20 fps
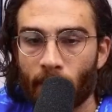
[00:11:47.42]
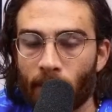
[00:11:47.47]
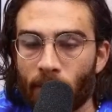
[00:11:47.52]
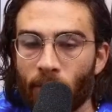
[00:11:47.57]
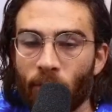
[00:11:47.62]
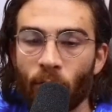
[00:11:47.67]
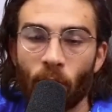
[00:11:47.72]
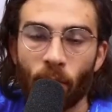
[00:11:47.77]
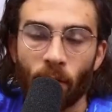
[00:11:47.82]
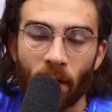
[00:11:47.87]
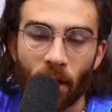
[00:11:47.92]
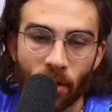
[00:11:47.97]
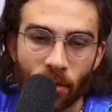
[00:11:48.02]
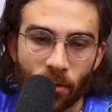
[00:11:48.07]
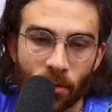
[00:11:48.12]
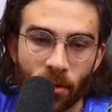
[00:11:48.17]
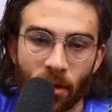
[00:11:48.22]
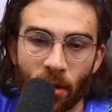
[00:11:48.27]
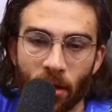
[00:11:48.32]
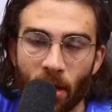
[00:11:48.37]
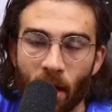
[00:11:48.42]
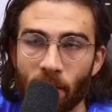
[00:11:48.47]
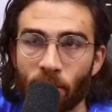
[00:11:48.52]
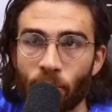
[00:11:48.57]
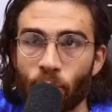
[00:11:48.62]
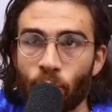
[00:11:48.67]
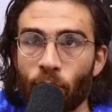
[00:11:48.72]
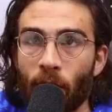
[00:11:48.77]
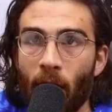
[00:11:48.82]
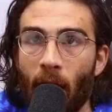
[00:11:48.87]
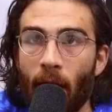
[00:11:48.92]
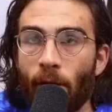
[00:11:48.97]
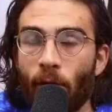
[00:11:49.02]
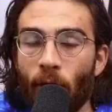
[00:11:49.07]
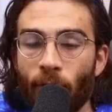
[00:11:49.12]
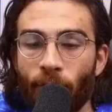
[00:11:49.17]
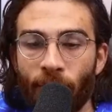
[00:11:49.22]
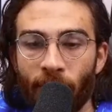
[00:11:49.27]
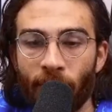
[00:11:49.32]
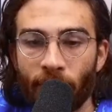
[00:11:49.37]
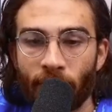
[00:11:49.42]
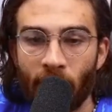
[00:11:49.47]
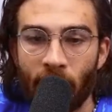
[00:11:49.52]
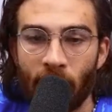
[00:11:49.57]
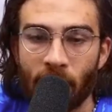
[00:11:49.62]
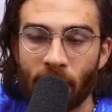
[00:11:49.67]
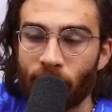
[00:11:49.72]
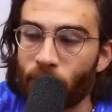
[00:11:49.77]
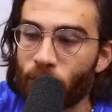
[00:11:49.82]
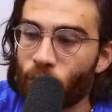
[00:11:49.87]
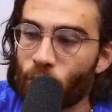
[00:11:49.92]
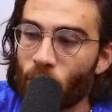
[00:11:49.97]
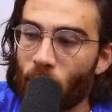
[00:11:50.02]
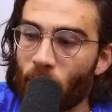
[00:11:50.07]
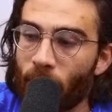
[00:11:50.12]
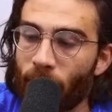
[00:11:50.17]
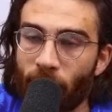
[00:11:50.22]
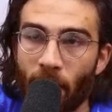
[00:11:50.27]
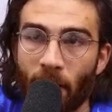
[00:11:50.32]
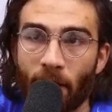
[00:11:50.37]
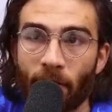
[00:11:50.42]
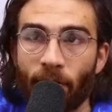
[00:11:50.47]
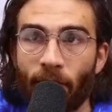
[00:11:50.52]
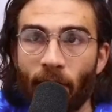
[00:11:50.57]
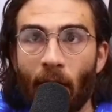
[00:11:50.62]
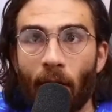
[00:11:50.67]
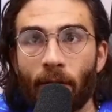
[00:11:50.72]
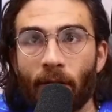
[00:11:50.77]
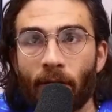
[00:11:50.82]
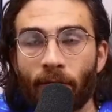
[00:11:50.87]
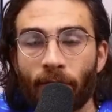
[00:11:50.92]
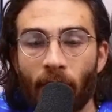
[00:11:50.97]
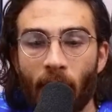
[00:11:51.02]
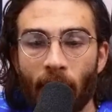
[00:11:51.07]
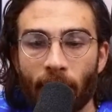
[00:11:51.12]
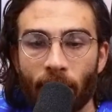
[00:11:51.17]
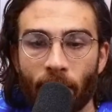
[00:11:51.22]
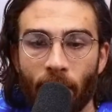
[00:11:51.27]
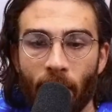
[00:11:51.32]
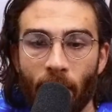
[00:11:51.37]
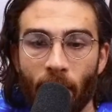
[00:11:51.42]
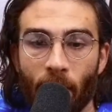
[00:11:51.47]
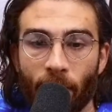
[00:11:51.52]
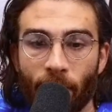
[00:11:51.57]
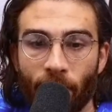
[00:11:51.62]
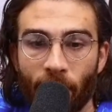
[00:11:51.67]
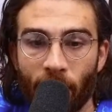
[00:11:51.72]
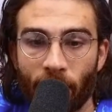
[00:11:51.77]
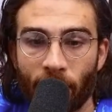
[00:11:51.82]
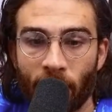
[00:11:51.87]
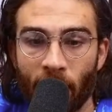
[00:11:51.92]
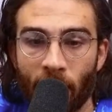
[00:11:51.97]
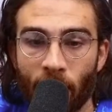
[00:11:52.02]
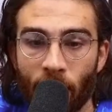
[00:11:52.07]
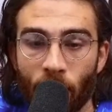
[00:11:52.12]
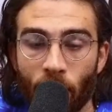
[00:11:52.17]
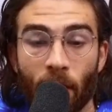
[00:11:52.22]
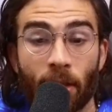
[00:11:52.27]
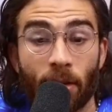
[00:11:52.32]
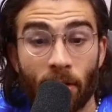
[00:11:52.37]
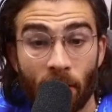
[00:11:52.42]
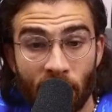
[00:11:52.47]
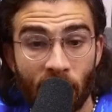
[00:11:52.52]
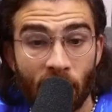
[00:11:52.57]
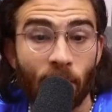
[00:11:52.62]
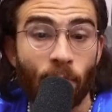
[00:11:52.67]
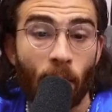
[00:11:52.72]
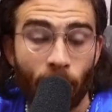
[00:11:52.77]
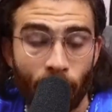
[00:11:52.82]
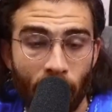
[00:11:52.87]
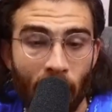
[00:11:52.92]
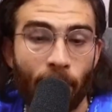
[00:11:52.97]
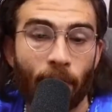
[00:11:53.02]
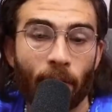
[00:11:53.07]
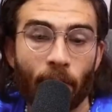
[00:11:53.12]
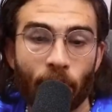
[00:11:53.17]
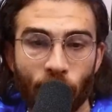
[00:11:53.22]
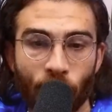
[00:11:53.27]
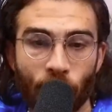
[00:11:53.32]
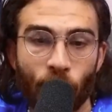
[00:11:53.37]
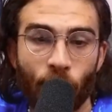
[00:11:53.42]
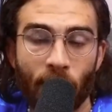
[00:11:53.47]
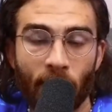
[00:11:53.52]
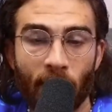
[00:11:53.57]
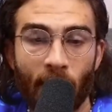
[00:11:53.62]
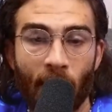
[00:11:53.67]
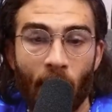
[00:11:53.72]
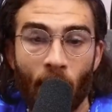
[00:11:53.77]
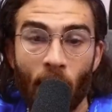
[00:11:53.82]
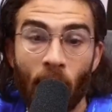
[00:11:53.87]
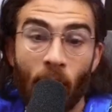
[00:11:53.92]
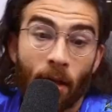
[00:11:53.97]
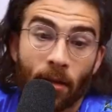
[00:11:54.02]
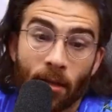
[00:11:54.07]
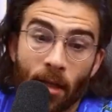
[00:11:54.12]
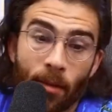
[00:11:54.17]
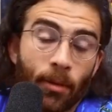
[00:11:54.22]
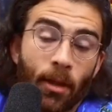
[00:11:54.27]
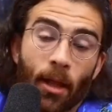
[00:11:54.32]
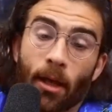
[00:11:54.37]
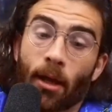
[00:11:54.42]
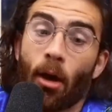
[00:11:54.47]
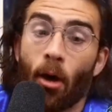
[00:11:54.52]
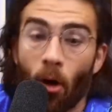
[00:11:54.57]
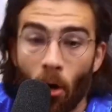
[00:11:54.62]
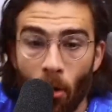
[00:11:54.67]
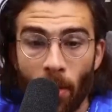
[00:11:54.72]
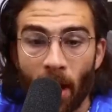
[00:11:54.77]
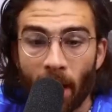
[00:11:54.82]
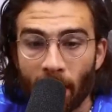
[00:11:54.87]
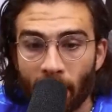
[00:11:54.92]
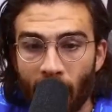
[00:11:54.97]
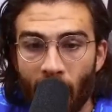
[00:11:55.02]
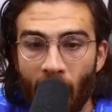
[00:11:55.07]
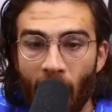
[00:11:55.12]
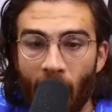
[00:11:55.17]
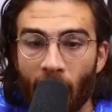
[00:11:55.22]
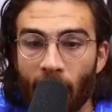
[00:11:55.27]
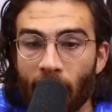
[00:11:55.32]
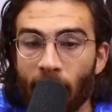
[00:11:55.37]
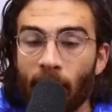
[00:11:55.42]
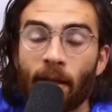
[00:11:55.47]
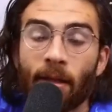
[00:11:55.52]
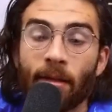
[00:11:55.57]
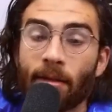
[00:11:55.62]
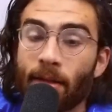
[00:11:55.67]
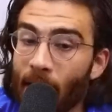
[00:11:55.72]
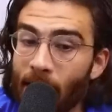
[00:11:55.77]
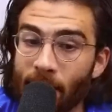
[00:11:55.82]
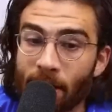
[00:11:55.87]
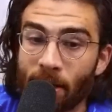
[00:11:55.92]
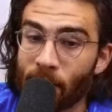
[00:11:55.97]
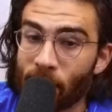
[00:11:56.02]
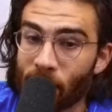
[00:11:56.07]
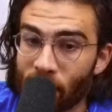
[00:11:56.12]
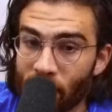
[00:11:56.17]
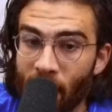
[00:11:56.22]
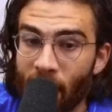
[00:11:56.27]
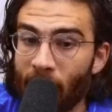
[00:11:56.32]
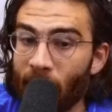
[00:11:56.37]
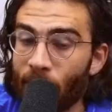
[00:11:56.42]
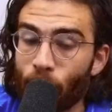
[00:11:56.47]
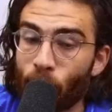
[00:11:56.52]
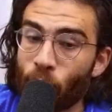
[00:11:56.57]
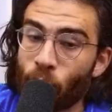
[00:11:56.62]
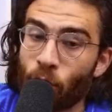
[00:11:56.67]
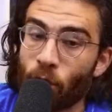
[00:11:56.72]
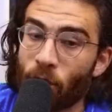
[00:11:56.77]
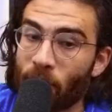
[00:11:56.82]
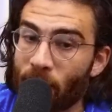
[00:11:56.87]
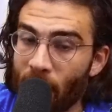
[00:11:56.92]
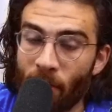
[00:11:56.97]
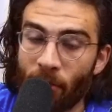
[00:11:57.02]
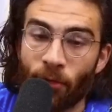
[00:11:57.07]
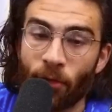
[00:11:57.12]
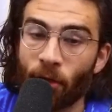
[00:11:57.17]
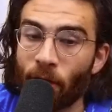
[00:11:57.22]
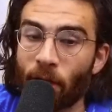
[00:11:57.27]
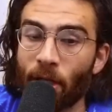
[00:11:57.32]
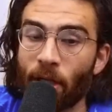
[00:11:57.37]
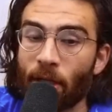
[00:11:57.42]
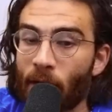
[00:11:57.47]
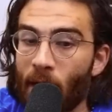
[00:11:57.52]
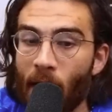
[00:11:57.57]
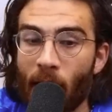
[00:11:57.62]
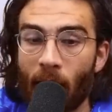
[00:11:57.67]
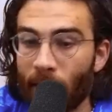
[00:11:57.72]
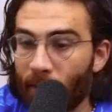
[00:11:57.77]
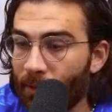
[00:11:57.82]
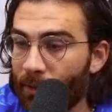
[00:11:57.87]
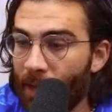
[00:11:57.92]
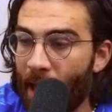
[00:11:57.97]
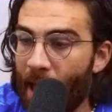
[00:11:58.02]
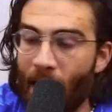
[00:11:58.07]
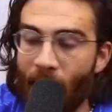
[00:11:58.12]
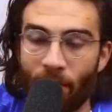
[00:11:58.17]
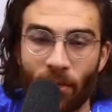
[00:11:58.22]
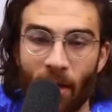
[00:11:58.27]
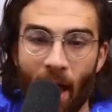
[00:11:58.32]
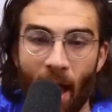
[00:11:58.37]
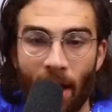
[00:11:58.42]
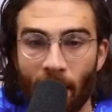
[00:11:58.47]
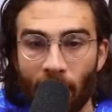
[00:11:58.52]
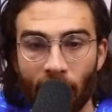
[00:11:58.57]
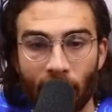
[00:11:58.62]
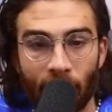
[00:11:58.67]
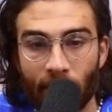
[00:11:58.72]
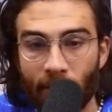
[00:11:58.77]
You know what else was in the Constitution? AR-15s. If you show a fucking founding father an AR-15 and you're like, this is what people are shooting now, they'd be like, oh my God. That's insane. We should definitely not have that.